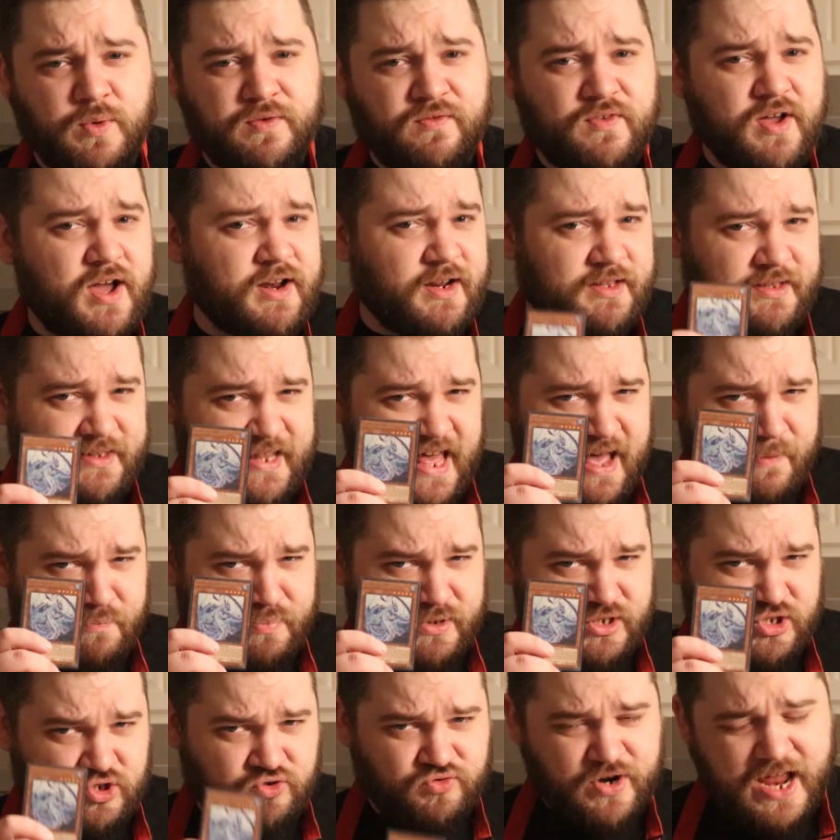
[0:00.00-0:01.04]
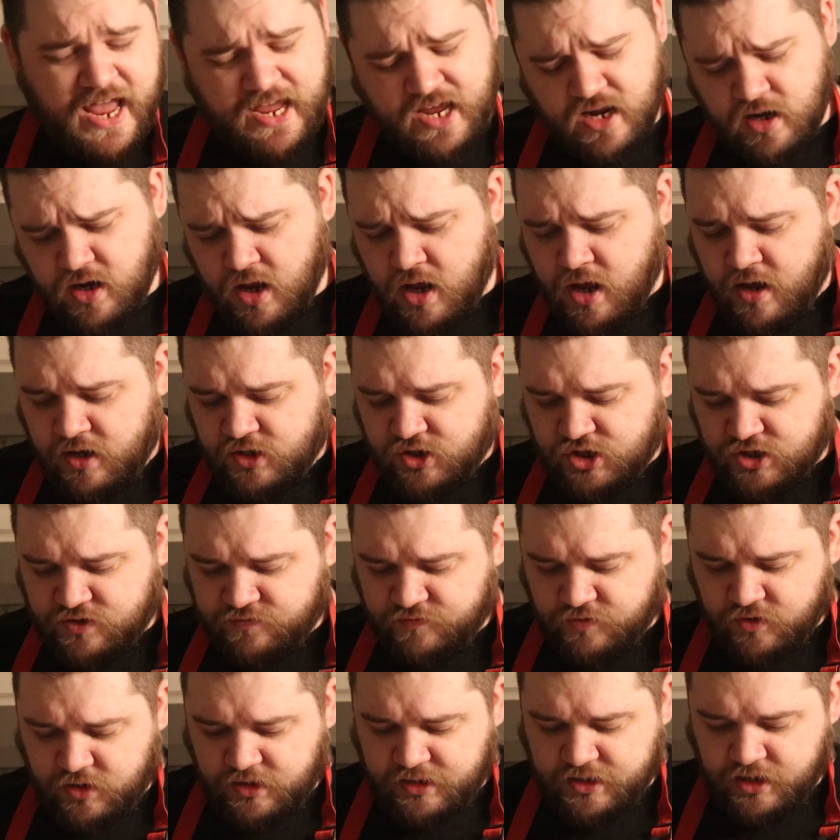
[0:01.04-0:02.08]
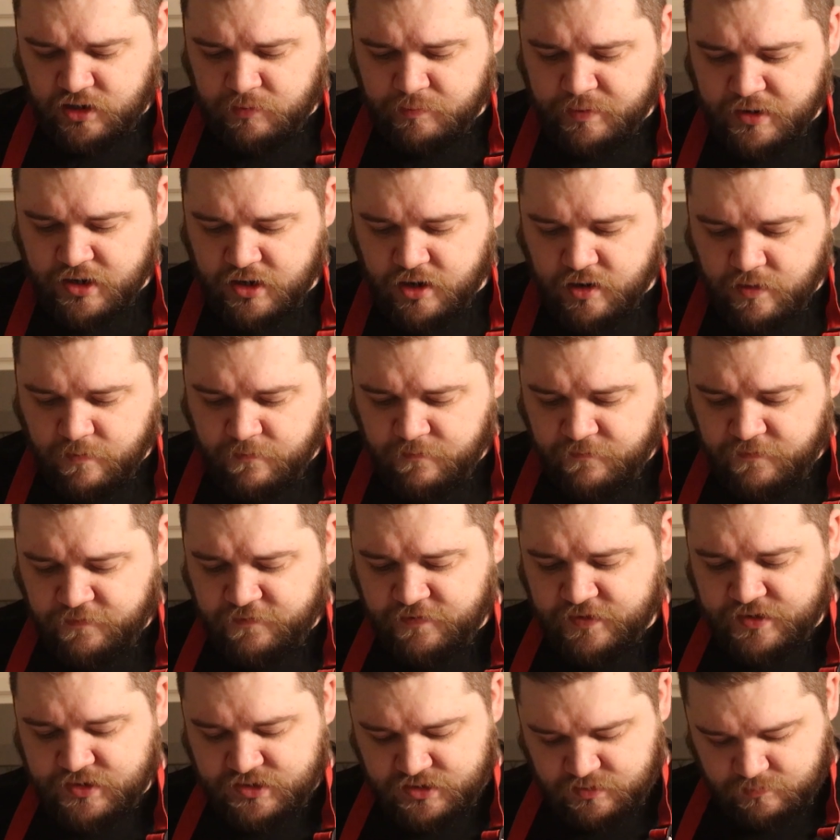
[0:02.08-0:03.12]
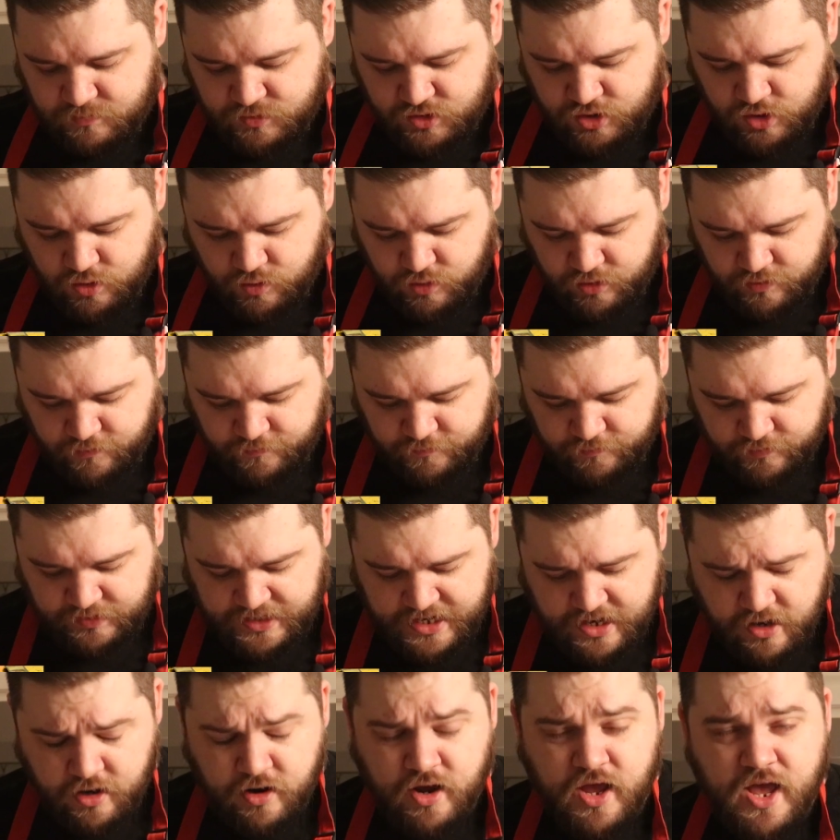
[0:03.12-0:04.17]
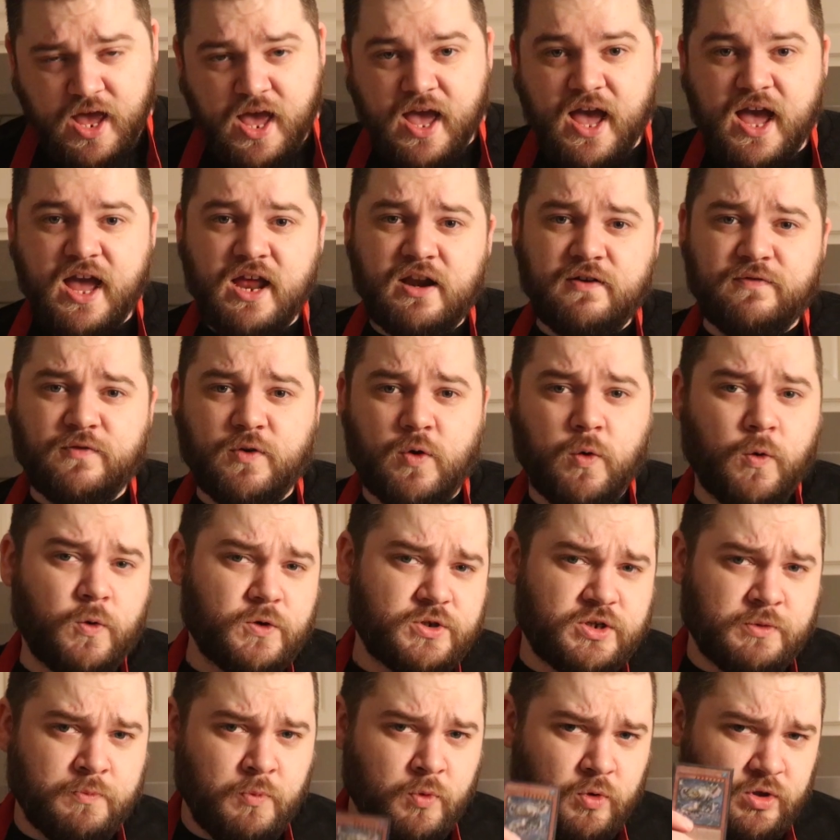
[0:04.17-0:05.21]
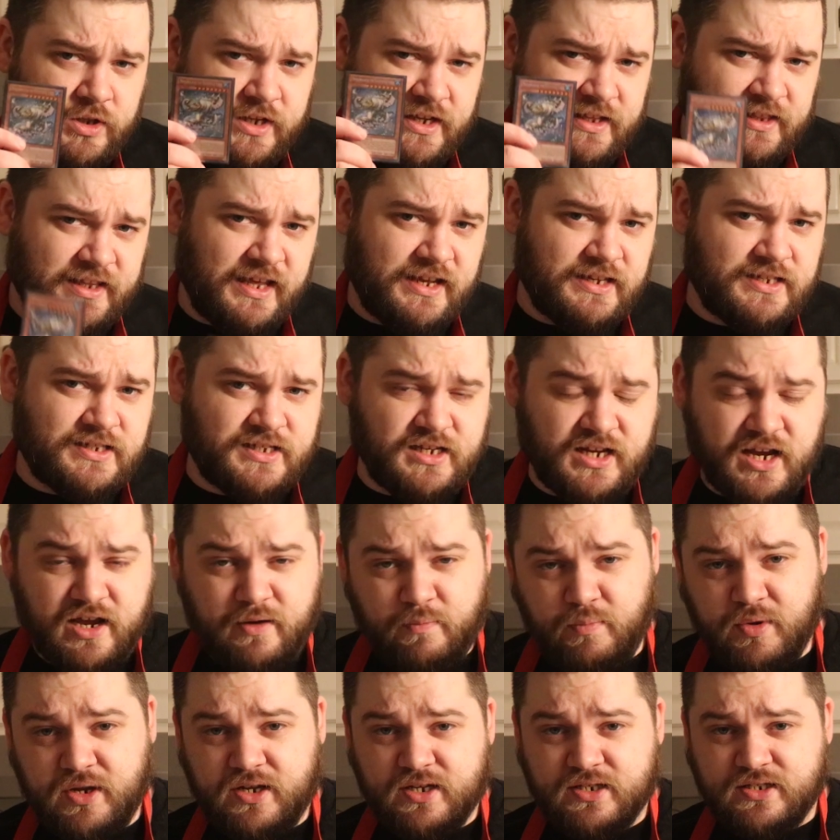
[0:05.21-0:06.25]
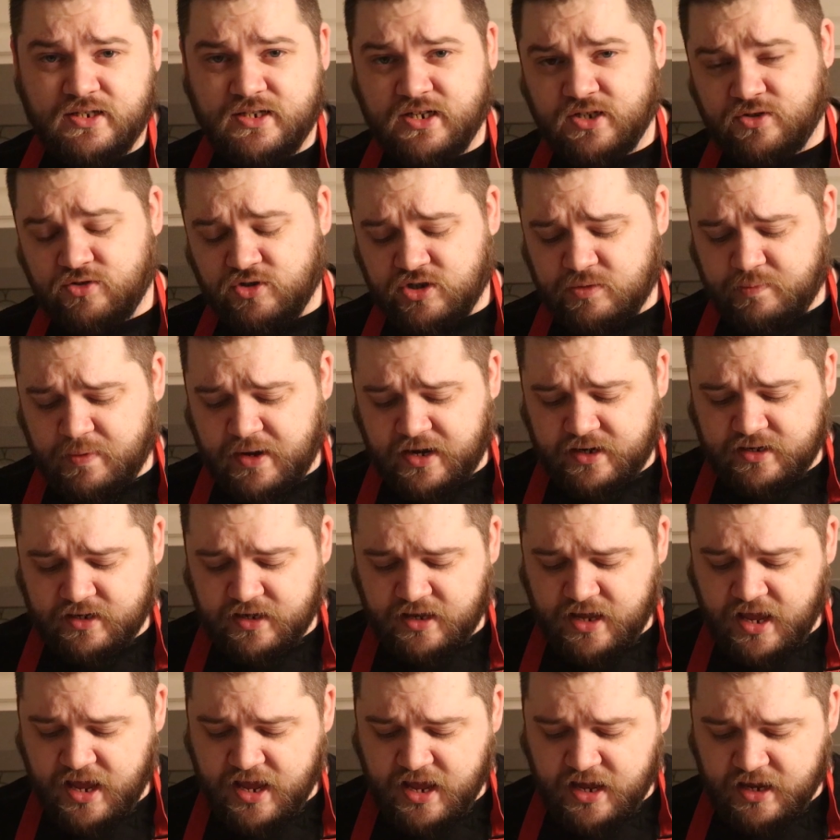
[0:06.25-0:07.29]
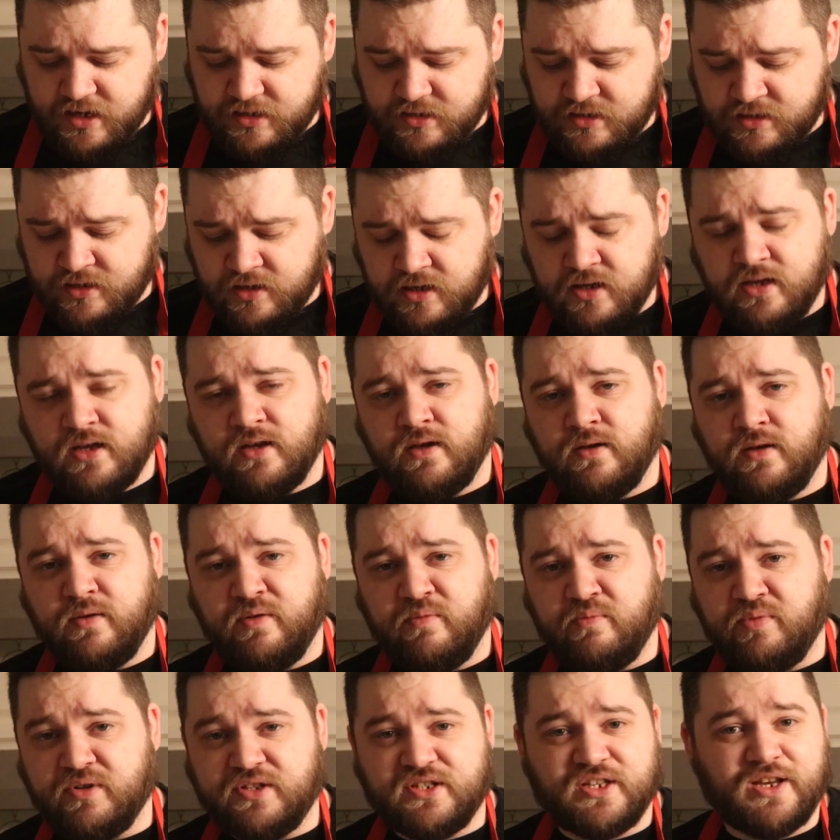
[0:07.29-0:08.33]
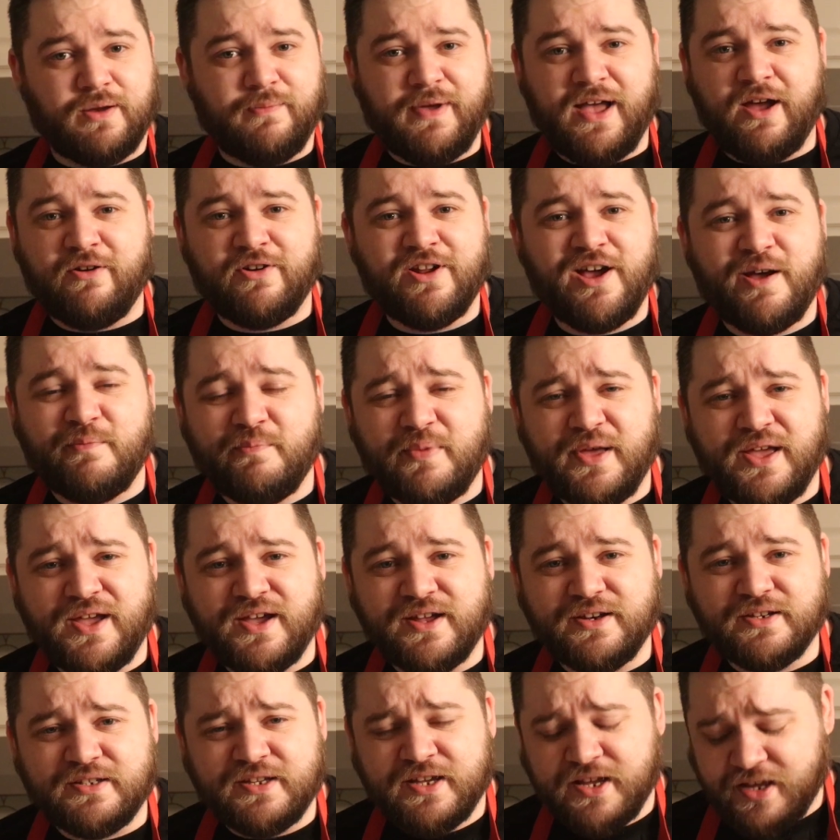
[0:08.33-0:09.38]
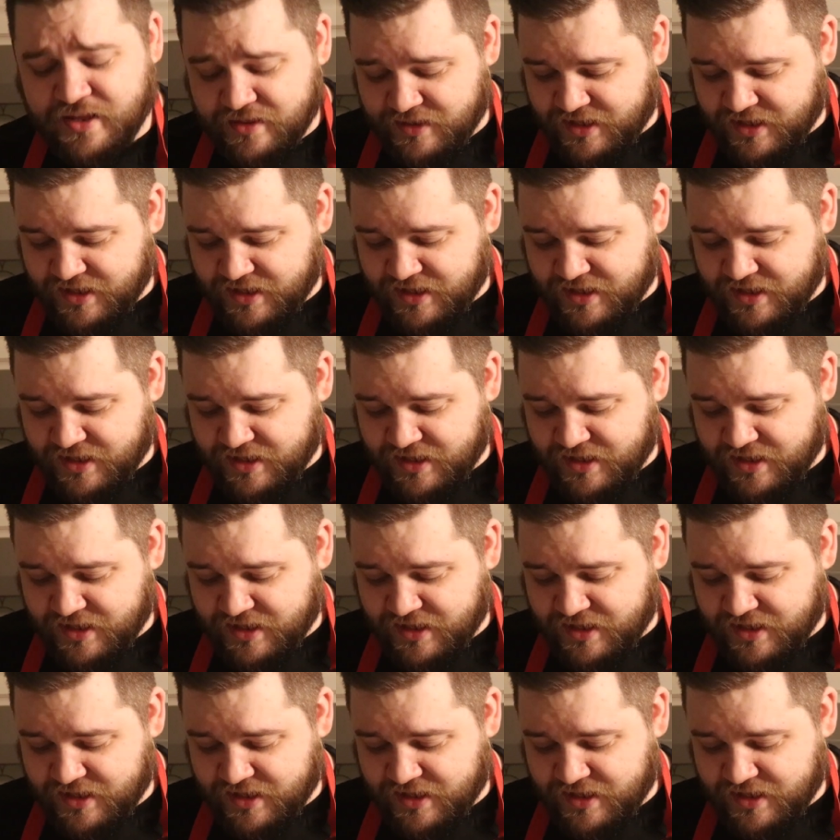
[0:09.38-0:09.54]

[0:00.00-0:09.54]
we've got a Lapis Dragon, just for a little bit of oomph and some tuner flair, and of course Moulin Glacia, because disrespecting hand, but somehow not banned.